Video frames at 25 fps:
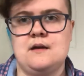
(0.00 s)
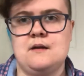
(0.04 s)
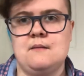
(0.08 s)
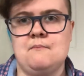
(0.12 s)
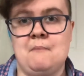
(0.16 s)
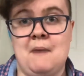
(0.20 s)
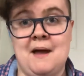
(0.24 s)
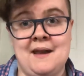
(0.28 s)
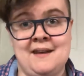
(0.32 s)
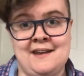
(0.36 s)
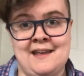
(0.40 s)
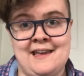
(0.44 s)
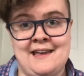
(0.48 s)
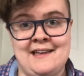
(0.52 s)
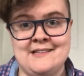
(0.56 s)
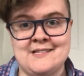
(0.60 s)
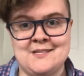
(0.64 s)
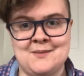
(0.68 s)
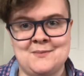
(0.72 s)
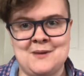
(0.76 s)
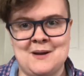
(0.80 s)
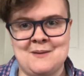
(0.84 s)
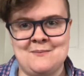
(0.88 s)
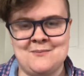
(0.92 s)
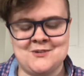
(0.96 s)
Monday,
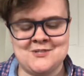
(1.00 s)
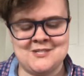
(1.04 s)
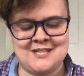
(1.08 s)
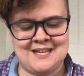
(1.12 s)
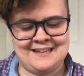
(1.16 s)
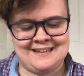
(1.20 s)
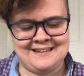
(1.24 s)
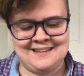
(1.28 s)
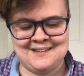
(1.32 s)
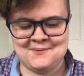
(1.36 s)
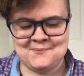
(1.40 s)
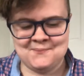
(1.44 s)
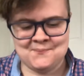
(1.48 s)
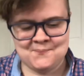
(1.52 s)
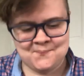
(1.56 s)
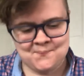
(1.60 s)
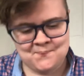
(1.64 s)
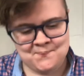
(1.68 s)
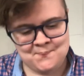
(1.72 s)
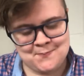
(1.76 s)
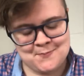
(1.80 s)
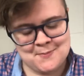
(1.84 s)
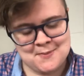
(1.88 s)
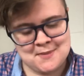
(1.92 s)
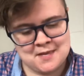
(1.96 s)
September 2nd.
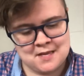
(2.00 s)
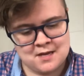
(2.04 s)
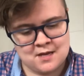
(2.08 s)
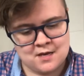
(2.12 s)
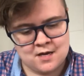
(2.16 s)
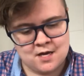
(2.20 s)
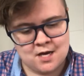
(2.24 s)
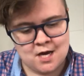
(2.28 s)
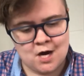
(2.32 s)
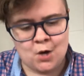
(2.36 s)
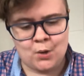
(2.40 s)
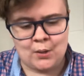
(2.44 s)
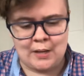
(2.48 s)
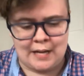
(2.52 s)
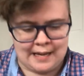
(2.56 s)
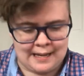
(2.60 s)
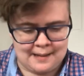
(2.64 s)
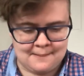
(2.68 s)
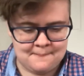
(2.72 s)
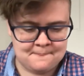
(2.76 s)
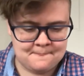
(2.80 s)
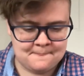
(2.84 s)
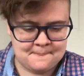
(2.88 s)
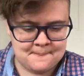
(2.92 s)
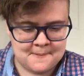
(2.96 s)
Okay.
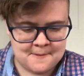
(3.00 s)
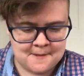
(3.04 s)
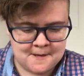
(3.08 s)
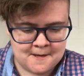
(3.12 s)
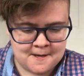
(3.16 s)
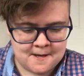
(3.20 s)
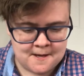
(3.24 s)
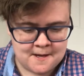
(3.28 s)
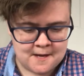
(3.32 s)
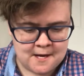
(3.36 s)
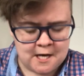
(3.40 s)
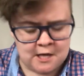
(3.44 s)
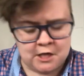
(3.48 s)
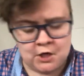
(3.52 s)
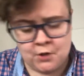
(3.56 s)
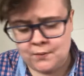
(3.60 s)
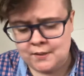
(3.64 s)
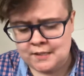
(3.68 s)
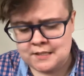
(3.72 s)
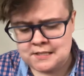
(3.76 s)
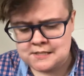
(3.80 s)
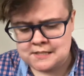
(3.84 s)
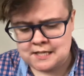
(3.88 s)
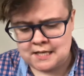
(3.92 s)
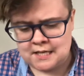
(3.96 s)
I know
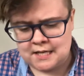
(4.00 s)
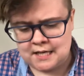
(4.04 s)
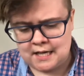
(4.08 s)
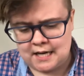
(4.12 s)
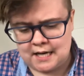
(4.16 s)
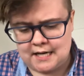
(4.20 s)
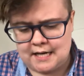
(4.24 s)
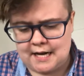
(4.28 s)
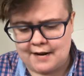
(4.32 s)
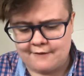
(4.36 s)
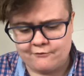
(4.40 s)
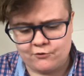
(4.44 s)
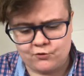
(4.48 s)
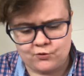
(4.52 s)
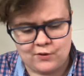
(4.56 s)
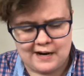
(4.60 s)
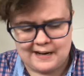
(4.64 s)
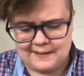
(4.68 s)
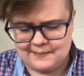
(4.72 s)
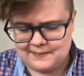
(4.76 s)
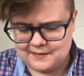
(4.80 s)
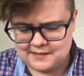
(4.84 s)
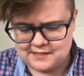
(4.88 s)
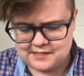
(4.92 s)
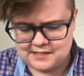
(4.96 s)
I said I'd never
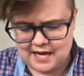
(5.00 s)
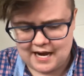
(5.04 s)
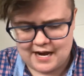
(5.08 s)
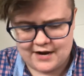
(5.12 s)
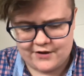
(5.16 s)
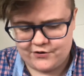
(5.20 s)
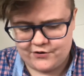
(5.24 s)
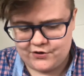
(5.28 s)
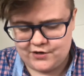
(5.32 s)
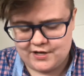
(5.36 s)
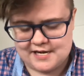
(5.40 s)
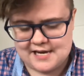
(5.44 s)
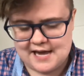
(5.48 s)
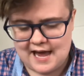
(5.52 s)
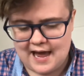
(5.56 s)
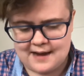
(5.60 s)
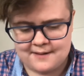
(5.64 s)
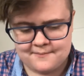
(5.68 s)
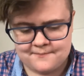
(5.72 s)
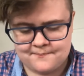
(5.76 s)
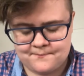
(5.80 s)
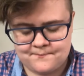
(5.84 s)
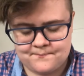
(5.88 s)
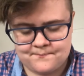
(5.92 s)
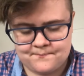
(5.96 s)
write in this diary
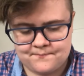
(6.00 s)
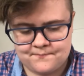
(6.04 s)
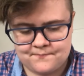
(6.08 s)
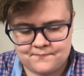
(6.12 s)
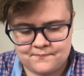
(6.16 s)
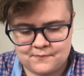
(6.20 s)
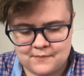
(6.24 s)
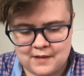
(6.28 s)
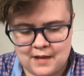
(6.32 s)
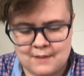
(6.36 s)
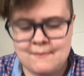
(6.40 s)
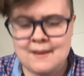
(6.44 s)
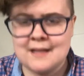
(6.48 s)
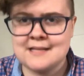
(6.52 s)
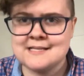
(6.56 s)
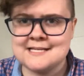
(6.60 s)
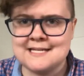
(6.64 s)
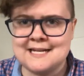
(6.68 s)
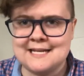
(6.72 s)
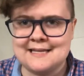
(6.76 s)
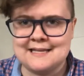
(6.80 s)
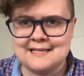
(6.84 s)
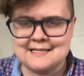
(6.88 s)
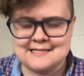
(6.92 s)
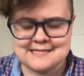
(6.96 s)
again. I meant it
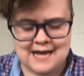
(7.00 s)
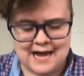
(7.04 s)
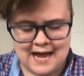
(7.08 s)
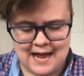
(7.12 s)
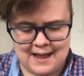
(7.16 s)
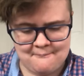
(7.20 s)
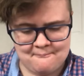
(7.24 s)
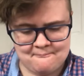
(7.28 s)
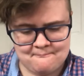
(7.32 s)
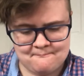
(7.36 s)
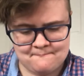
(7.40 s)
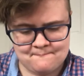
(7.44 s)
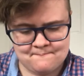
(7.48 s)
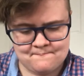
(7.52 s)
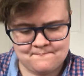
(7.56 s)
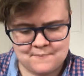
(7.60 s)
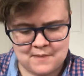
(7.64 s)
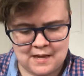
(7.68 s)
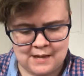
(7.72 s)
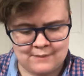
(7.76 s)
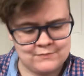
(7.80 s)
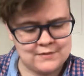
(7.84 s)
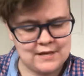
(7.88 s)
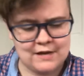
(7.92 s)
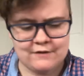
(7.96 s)
at the time.
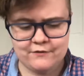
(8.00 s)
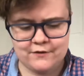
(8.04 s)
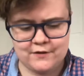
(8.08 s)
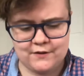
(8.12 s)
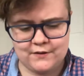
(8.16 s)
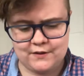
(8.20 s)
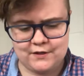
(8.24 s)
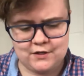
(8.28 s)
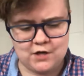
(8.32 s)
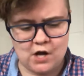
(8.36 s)
I'm definitely